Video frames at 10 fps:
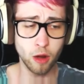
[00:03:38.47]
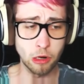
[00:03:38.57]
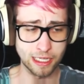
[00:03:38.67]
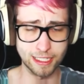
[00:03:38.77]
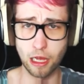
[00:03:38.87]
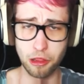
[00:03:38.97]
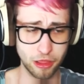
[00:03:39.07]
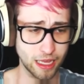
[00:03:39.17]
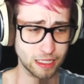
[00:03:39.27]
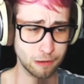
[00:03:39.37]
I don't want to sell
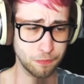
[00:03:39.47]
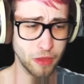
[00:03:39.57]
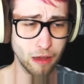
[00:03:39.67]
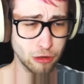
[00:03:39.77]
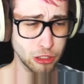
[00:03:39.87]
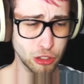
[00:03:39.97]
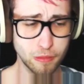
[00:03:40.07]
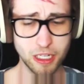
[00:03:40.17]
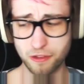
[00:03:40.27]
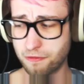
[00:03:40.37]
things. I've got too
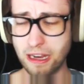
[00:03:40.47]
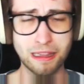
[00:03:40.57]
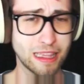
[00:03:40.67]
much fun